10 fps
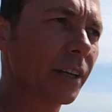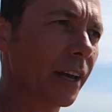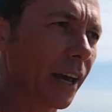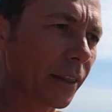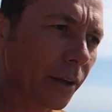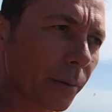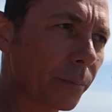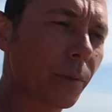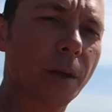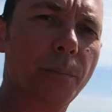and the
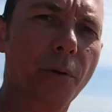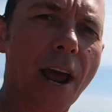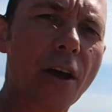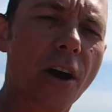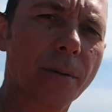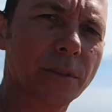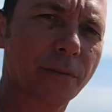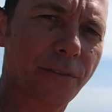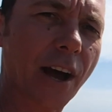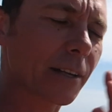prey items are
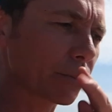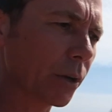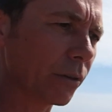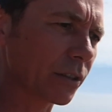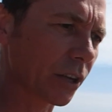fast moving, so